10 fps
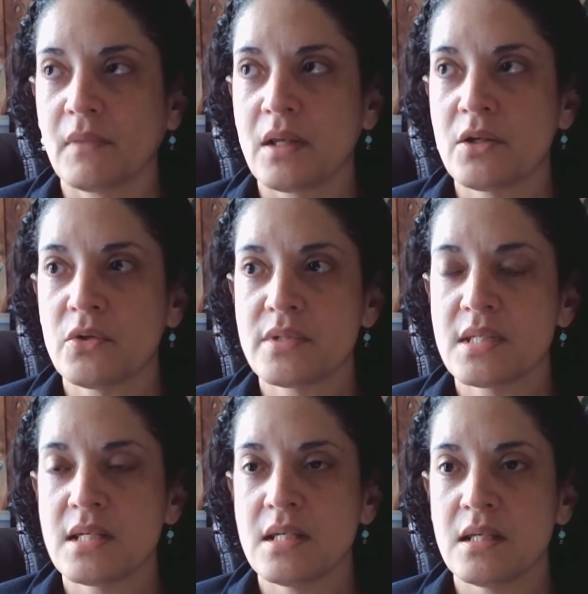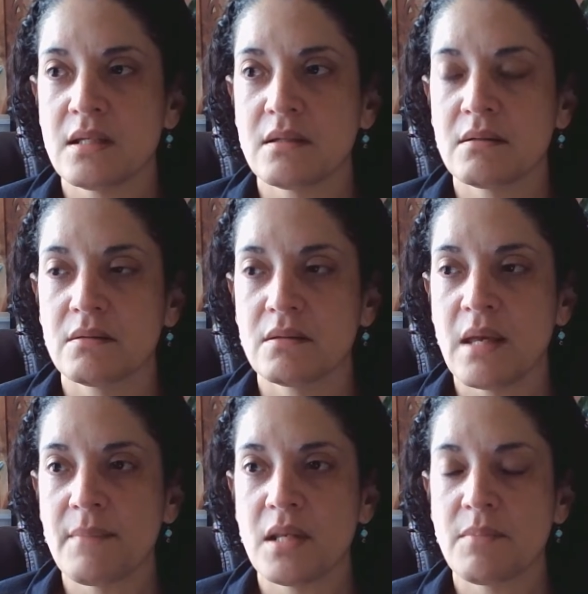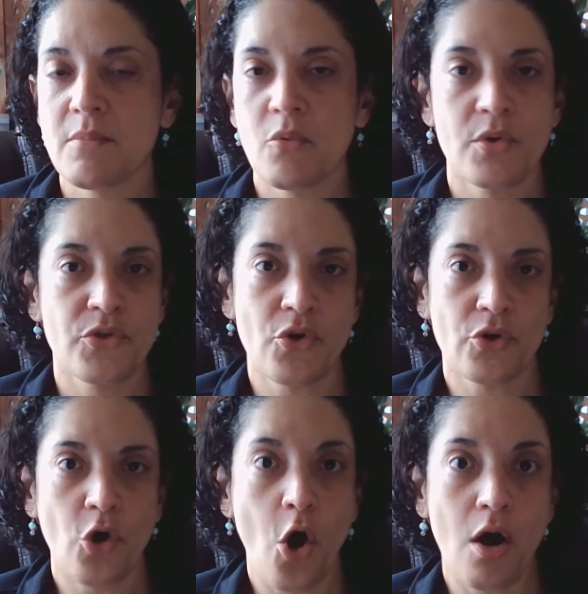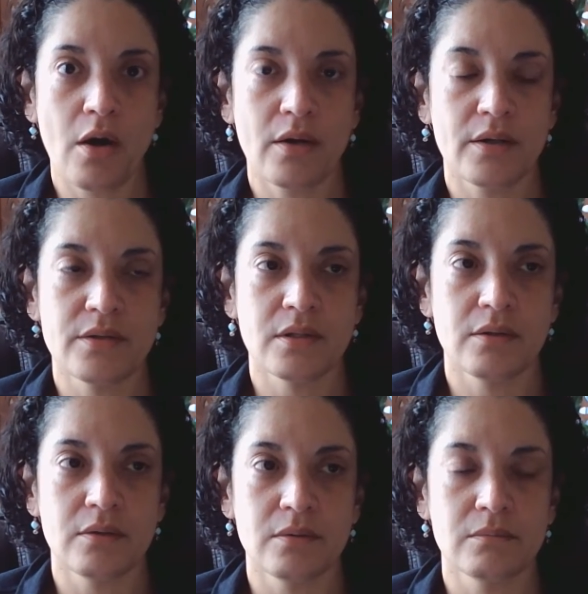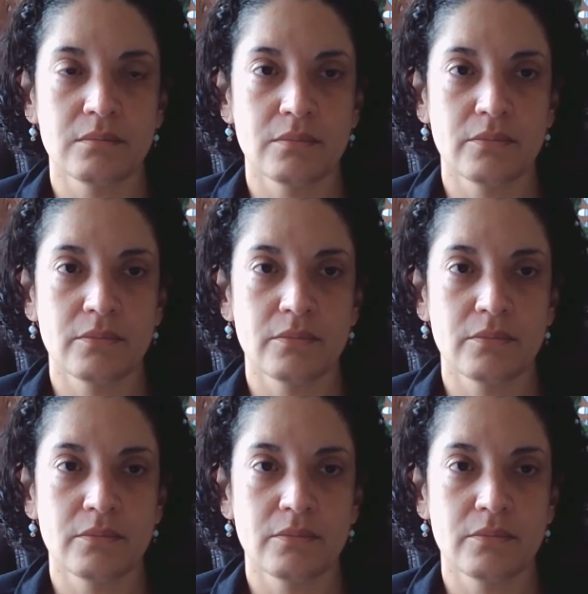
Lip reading: you don't see that many people with your car until